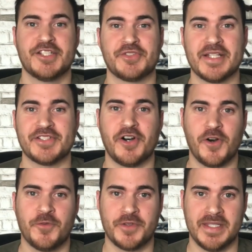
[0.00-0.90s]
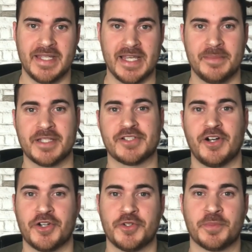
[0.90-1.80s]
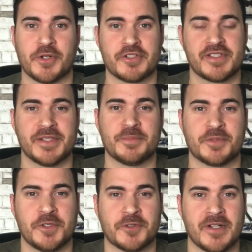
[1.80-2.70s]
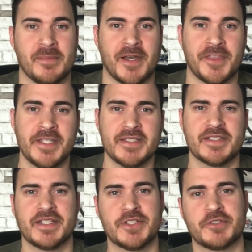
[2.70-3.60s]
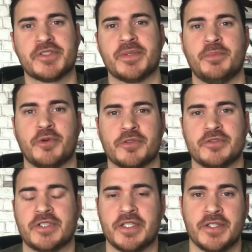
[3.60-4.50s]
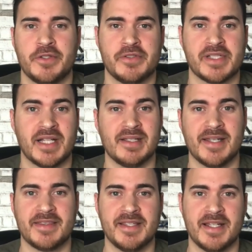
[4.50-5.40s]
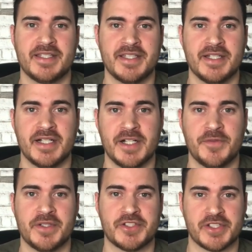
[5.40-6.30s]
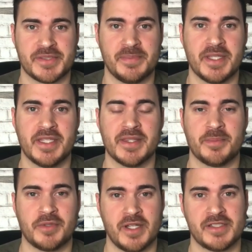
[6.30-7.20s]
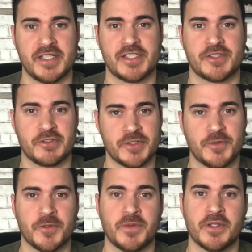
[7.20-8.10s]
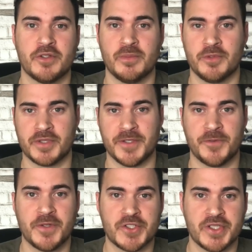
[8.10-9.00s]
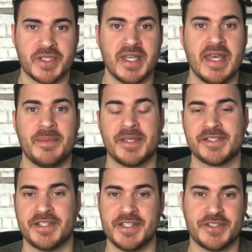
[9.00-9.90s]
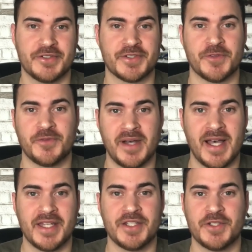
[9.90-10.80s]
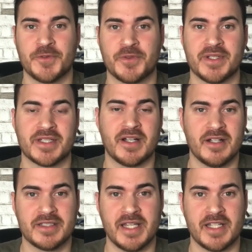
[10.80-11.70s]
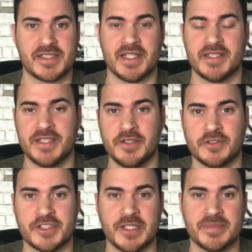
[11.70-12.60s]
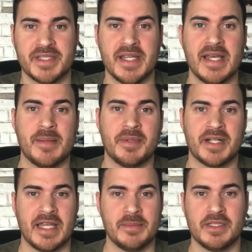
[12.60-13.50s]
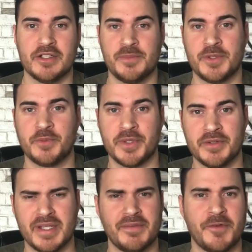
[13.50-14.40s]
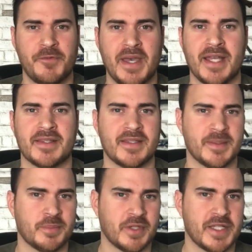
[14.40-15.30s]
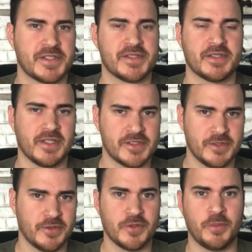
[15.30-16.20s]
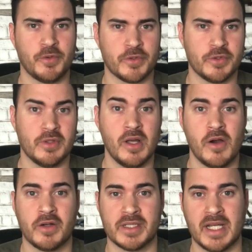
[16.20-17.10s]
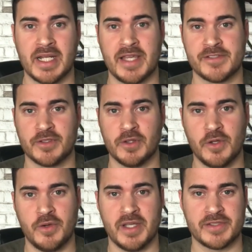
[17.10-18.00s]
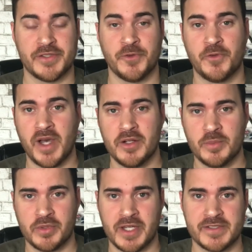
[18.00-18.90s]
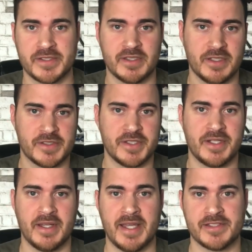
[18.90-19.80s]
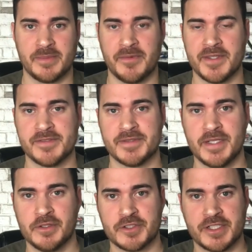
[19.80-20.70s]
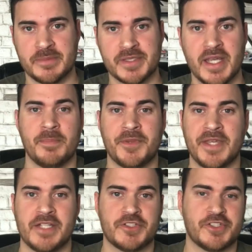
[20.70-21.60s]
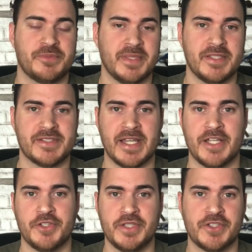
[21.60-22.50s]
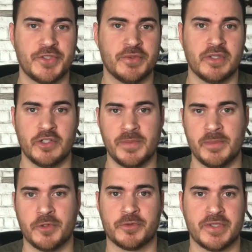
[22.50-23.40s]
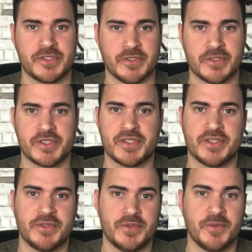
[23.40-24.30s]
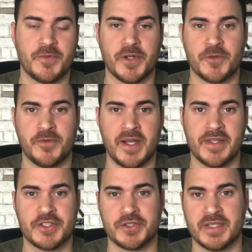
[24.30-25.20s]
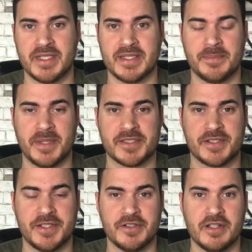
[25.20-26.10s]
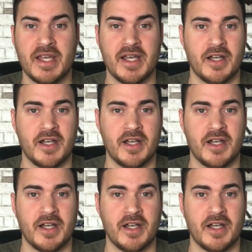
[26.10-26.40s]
So that's all for the Amex Auto Purchasing Program. I think it's an interesting portal to use. I like the idea of it just making the process searching for a vehicle more efficient, makes it easier to find different contacts at dealerships. But I am a little bit weary of the fact that the prices listed on the portal are not as low as the final prices listed at some of these dealerships. But that just means that you need to do a little bit more research to verify that you're getting the best deal.